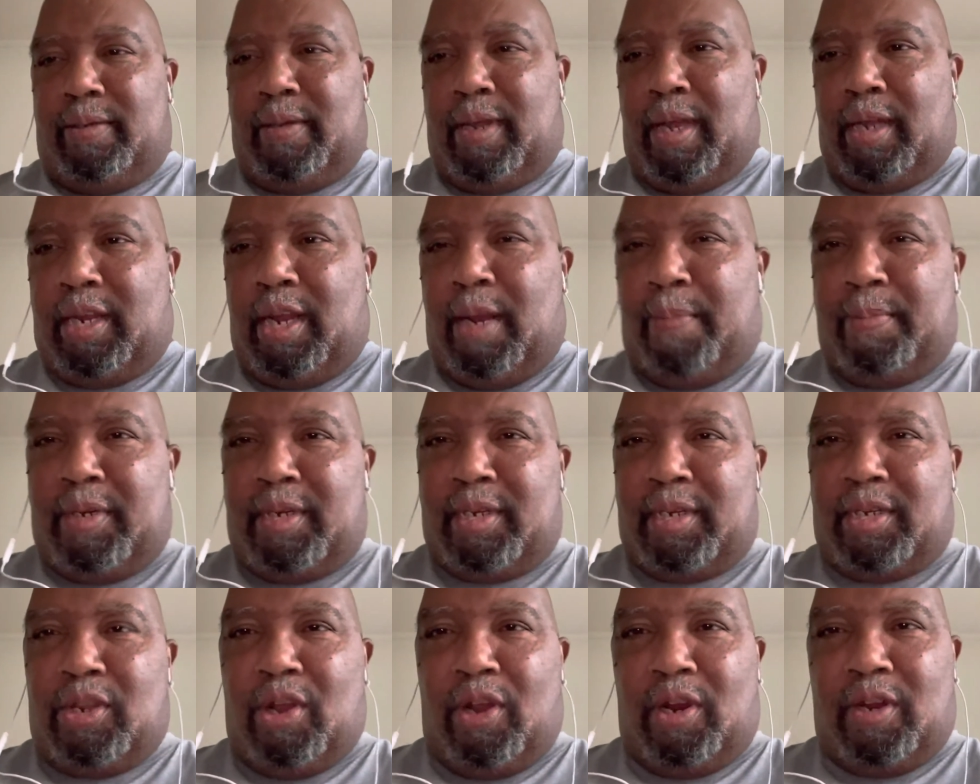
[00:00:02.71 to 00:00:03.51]
I come to
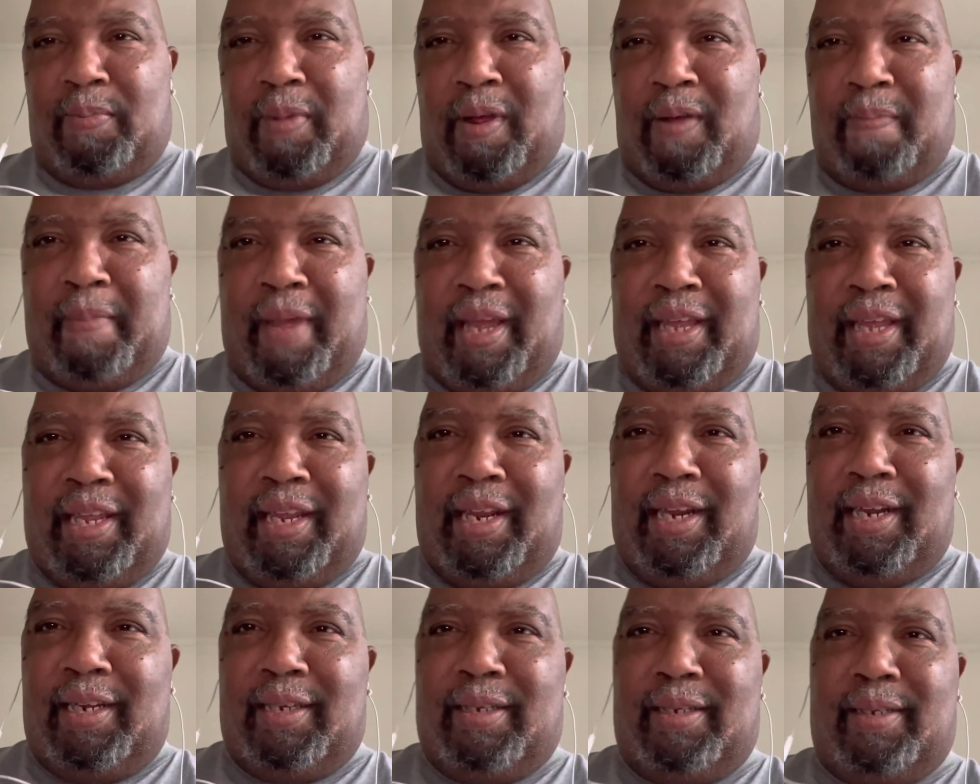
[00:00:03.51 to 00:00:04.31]
talk about
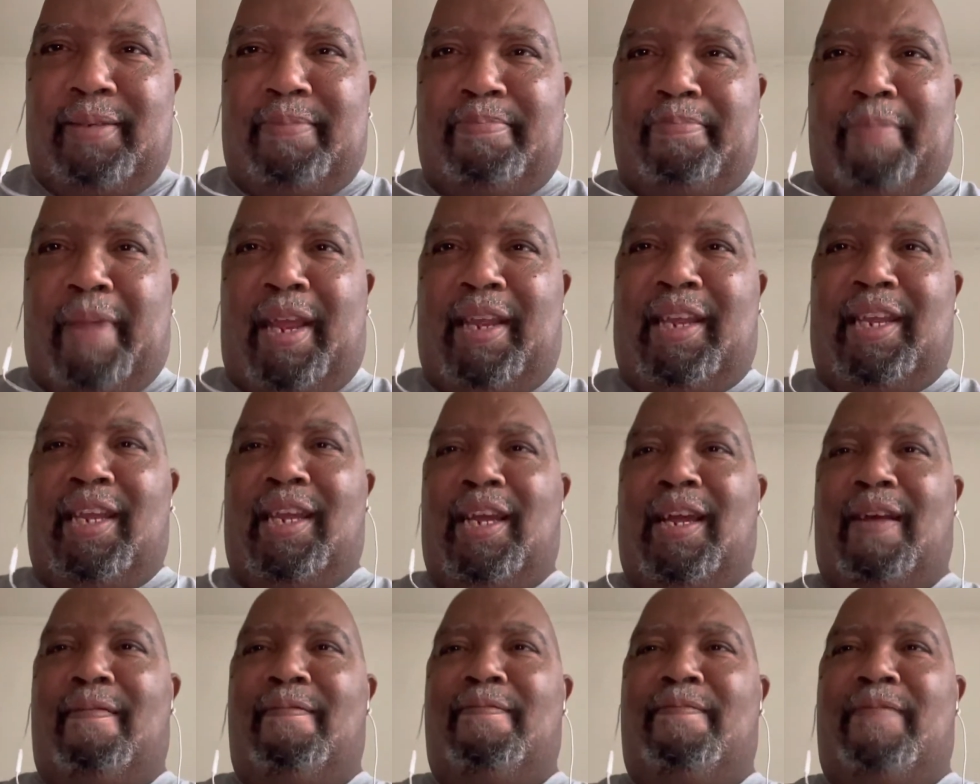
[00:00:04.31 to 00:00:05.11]
making making
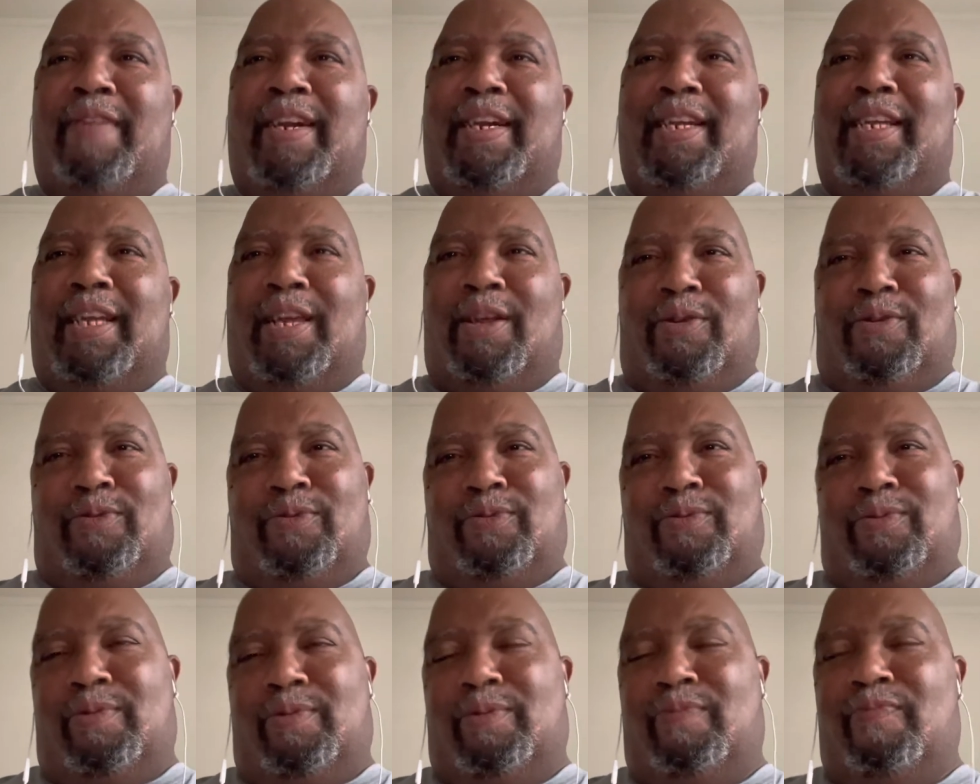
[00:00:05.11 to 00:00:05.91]
a video
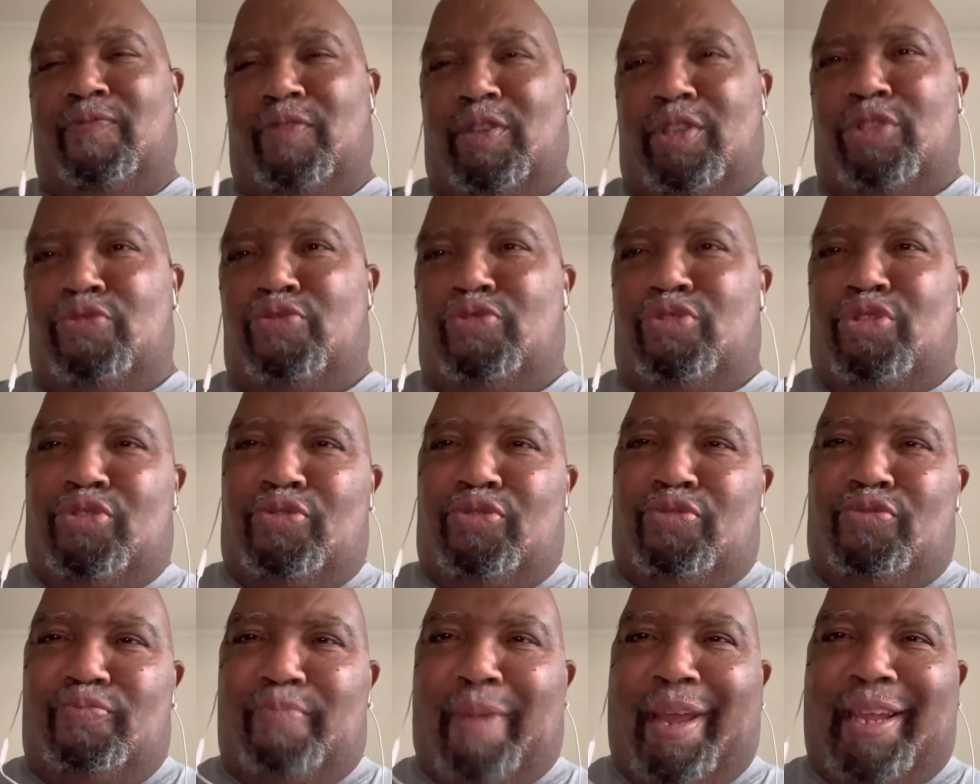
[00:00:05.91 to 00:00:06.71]
for
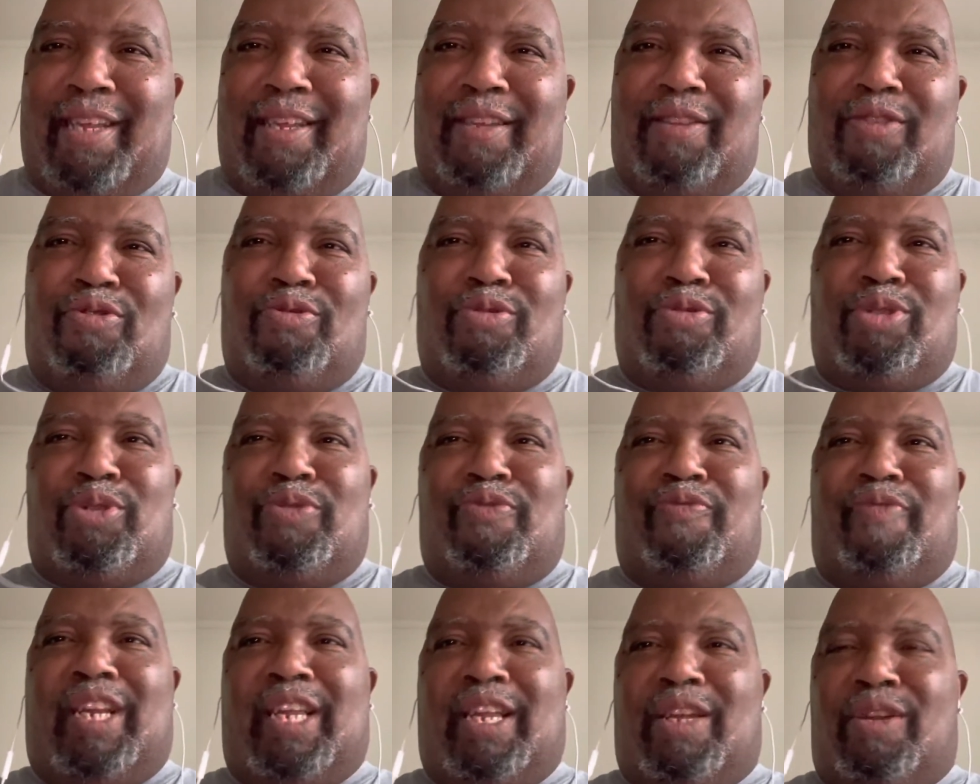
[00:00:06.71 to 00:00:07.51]
YouTube, making YouTube
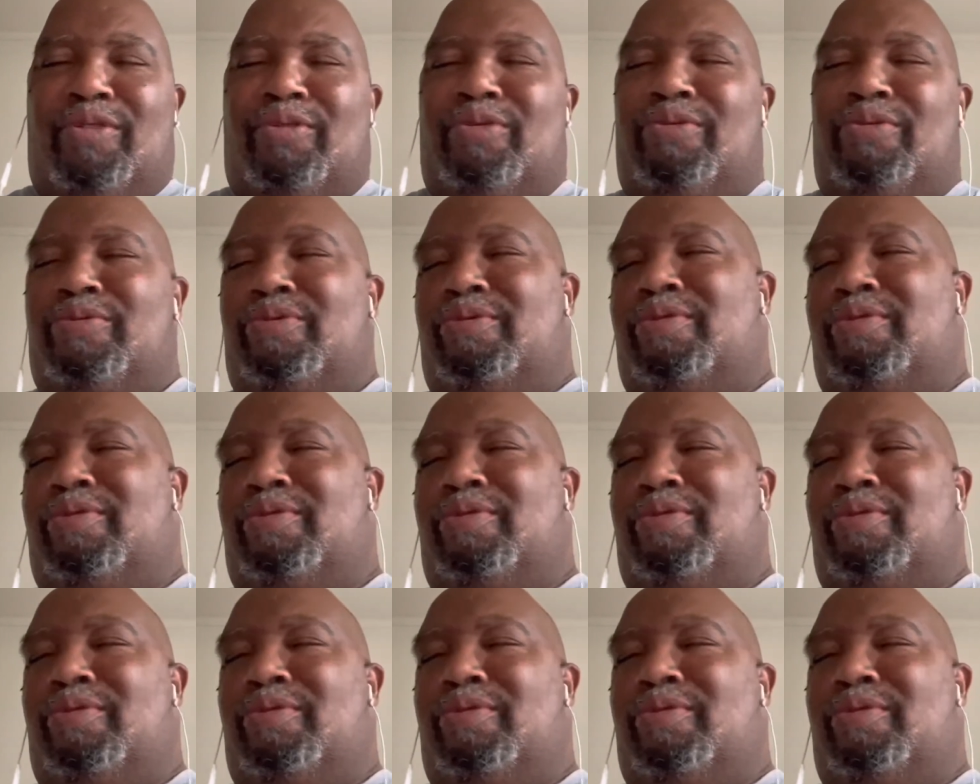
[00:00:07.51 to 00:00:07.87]
videos.